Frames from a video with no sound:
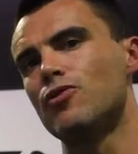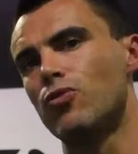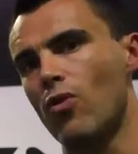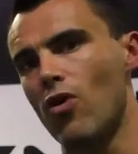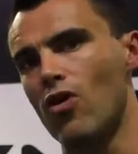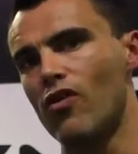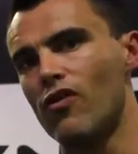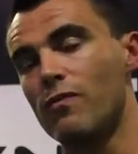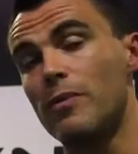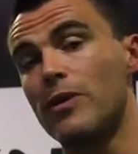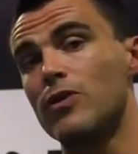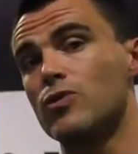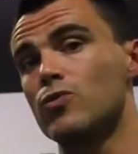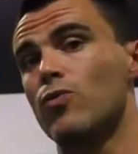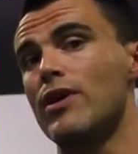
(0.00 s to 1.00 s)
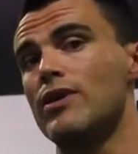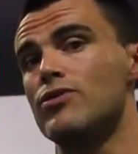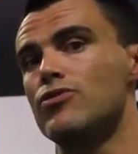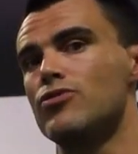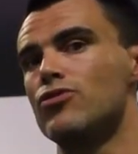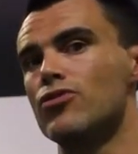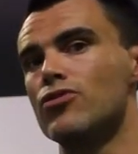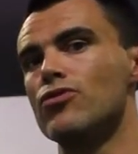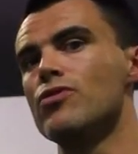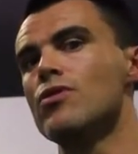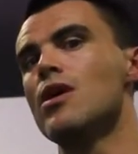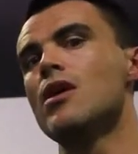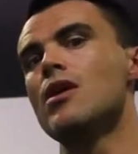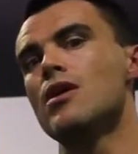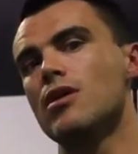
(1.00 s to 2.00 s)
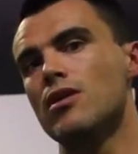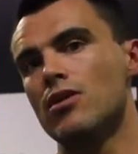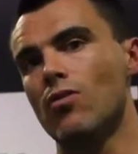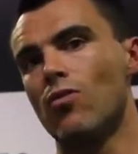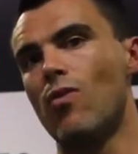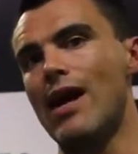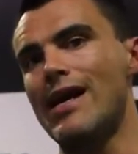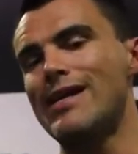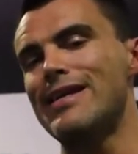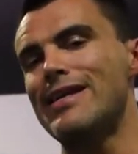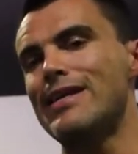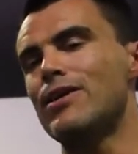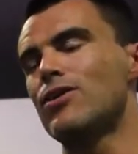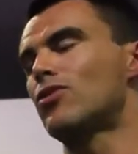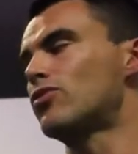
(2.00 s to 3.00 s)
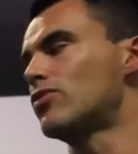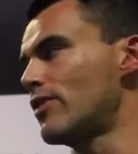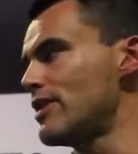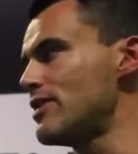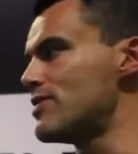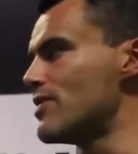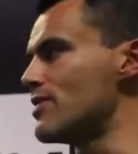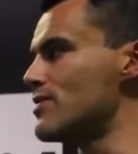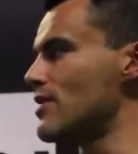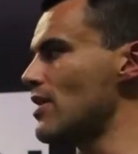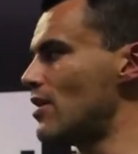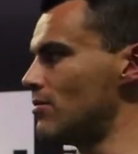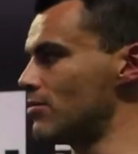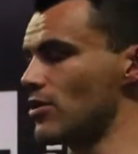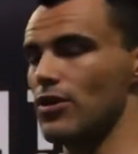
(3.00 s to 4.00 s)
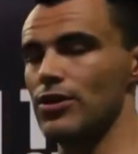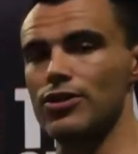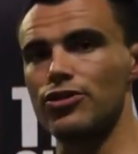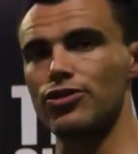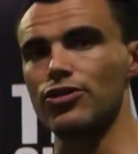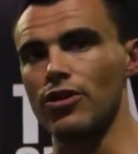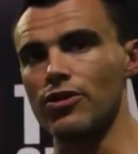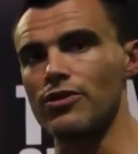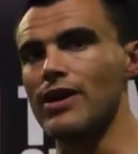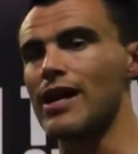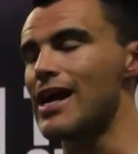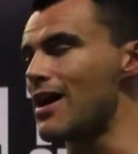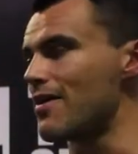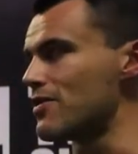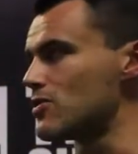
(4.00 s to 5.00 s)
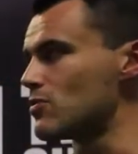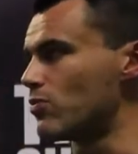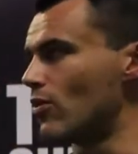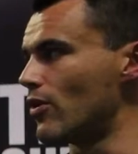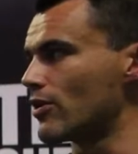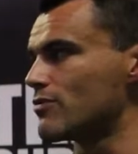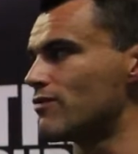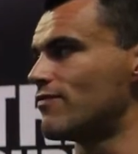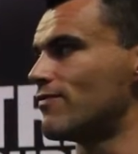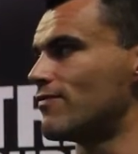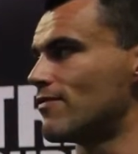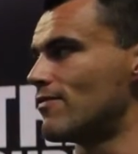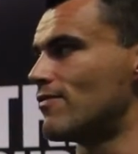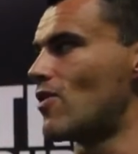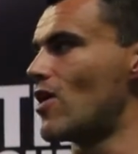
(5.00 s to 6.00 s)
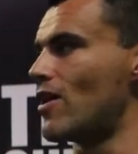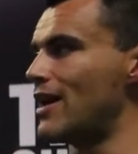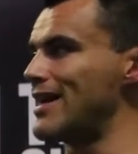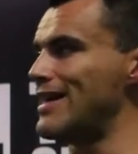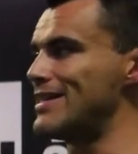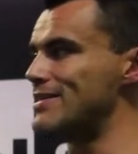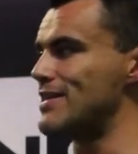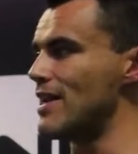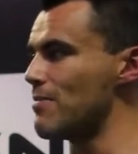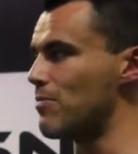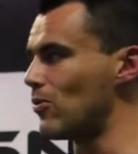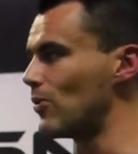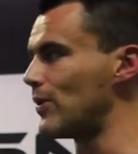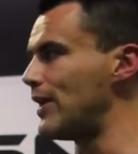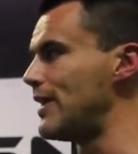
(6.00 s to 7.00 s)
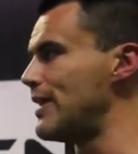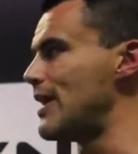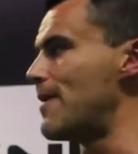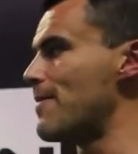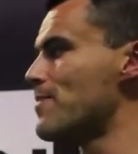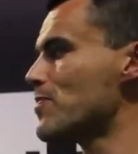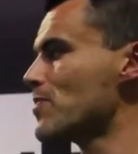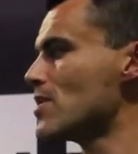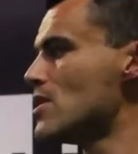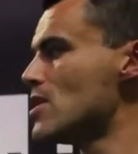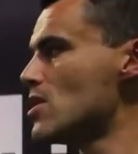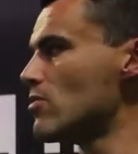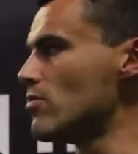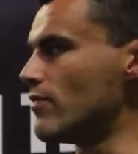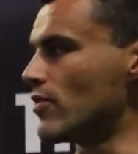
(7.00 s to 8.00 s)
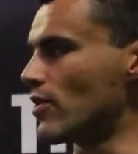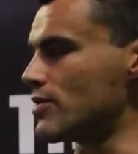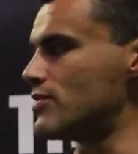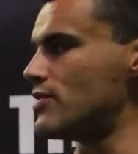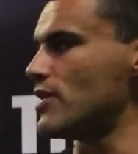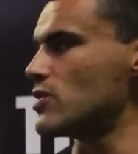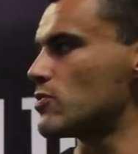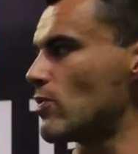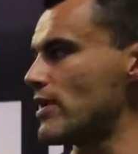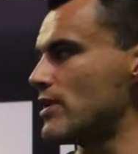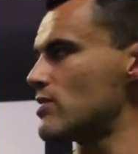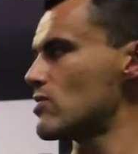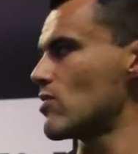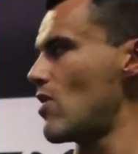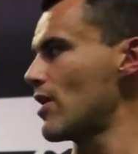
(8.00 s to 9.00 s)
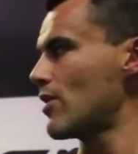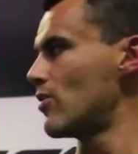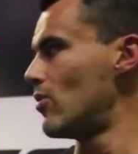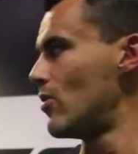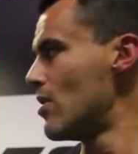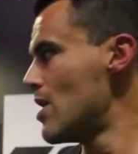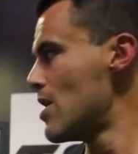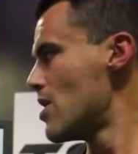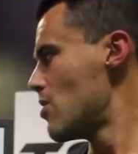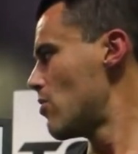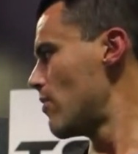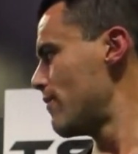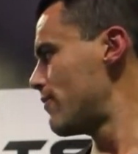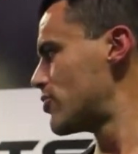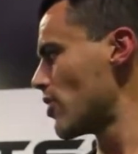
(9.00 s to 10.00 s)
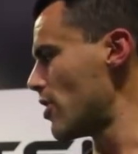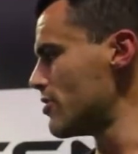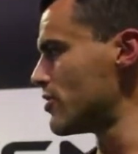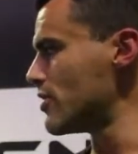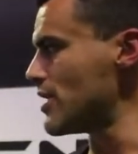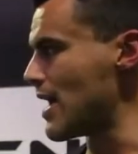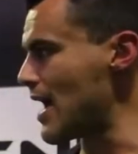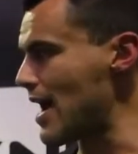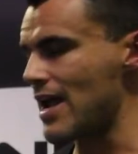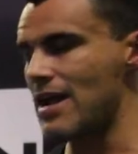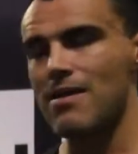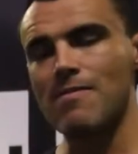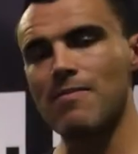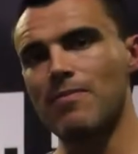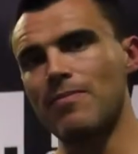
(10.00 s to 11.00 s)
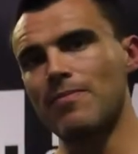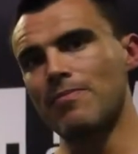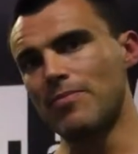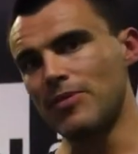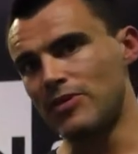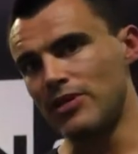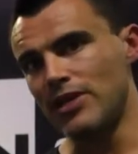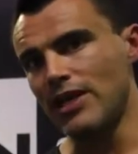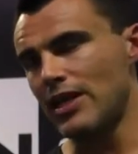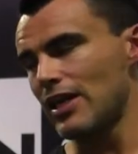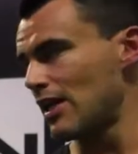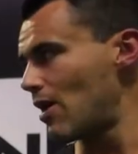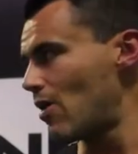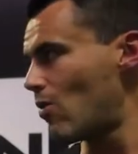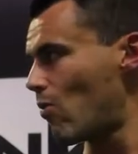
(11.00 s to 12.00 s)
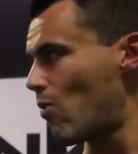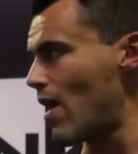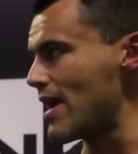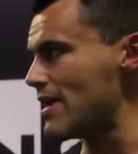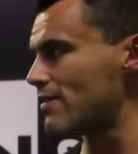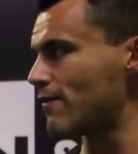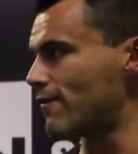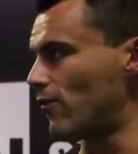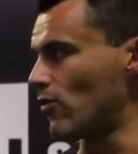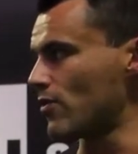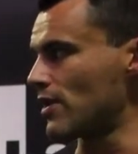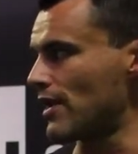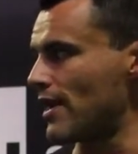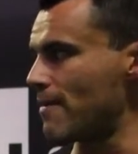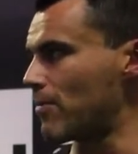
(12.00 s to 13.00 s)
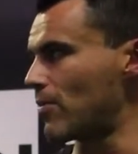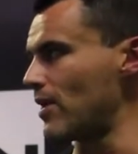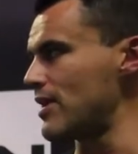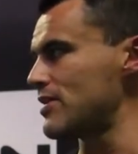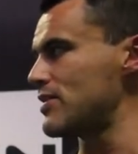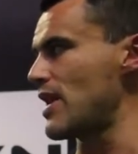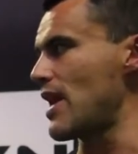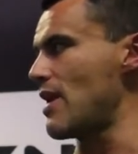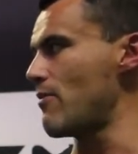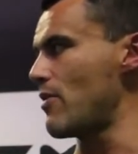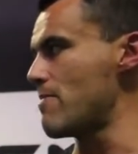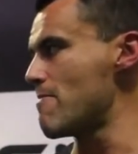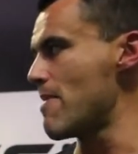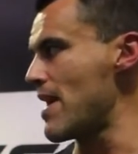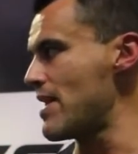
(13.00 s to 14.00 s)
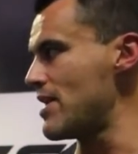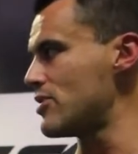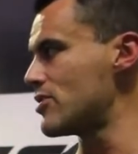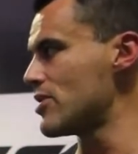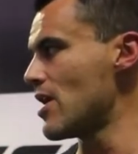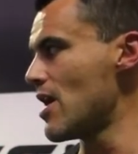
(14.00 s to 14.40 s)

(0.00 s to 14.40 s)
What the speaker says: 12, because when you do, the weight increases. I'm going to show you how this works via example here. We've got a 6-week cycle. We've chosen a particular weight for the leg press, and we manage